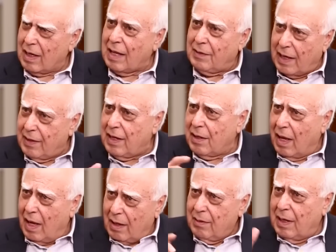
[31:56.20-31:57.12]
And then they
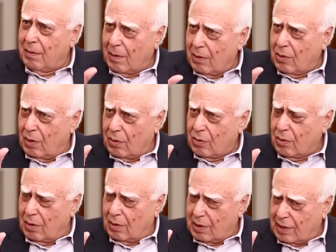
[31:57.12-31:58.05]

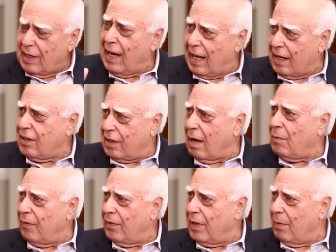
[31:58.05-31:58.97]
select some
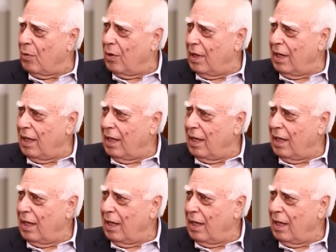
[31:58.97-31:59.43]
of them only.